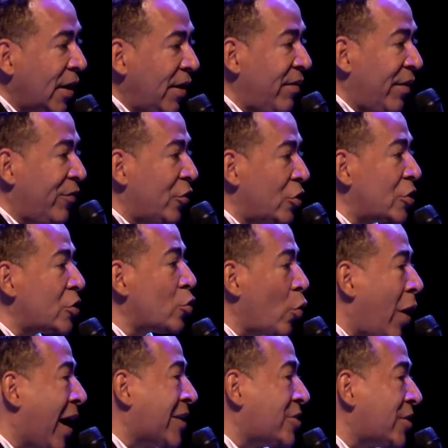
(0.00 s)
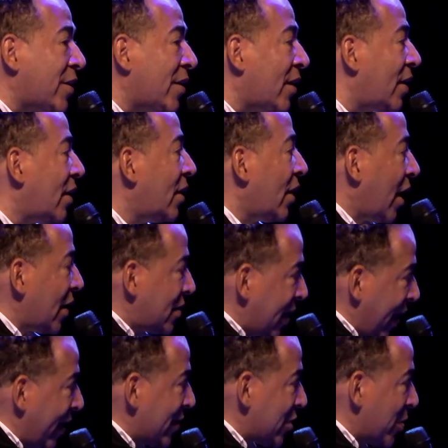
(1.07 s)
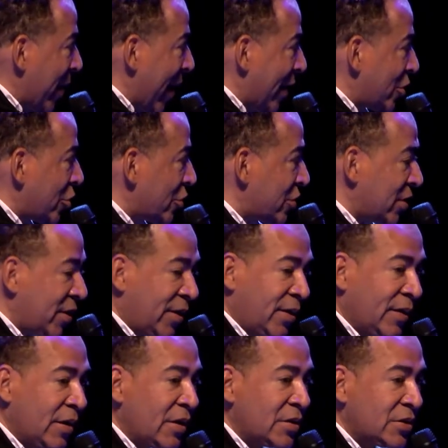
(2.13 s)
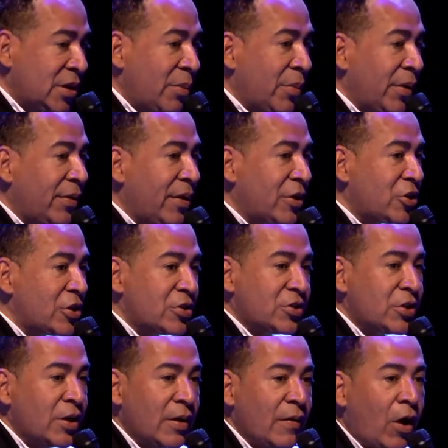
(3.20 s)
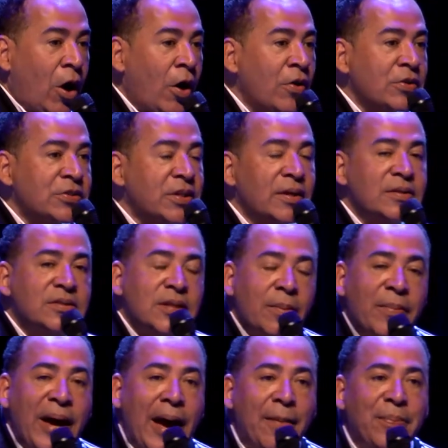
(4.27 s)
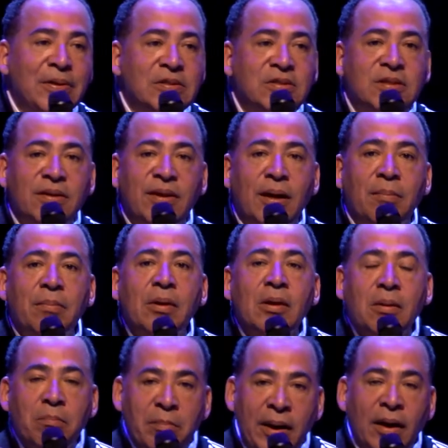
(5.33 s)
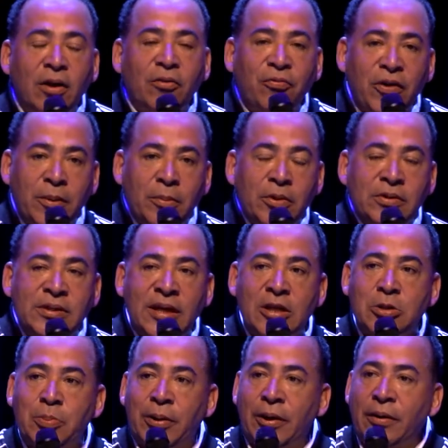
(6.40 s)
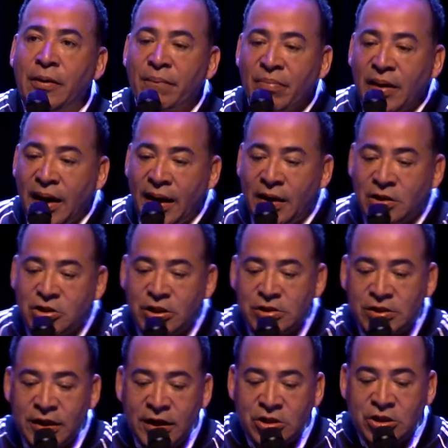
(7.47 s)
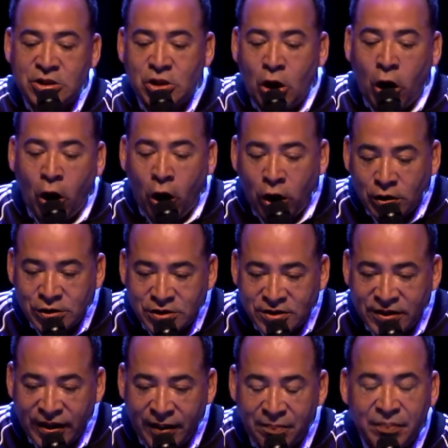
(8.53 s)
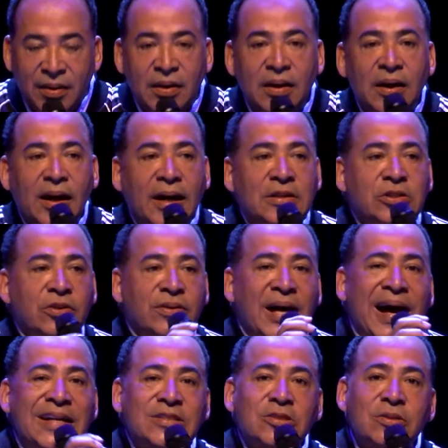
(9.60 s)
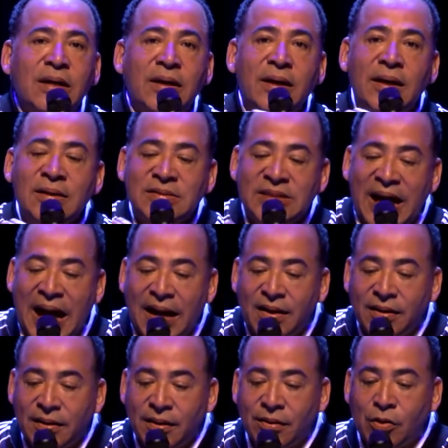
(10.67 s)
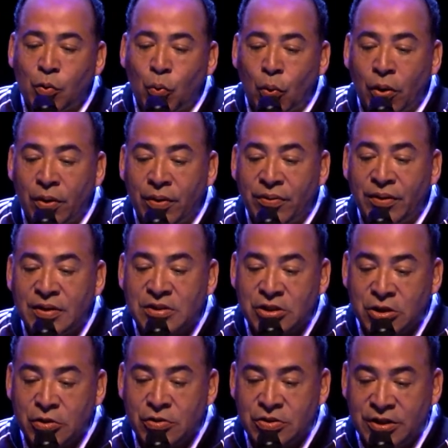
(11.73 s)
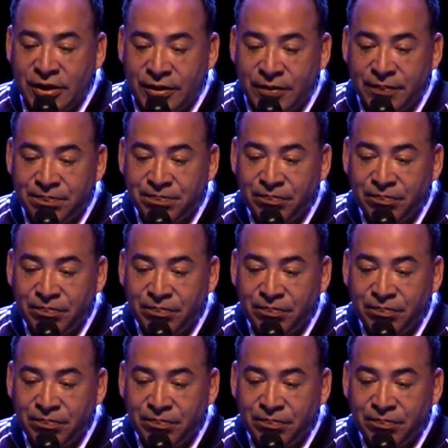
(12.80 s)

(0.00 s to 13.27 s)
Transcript: Even if you're just watching a, a tennis match, you'll see someone that just all of a sudden something happens to them, male or female tennis player, and it just it just halts them. And so that's exactly the word that's used here.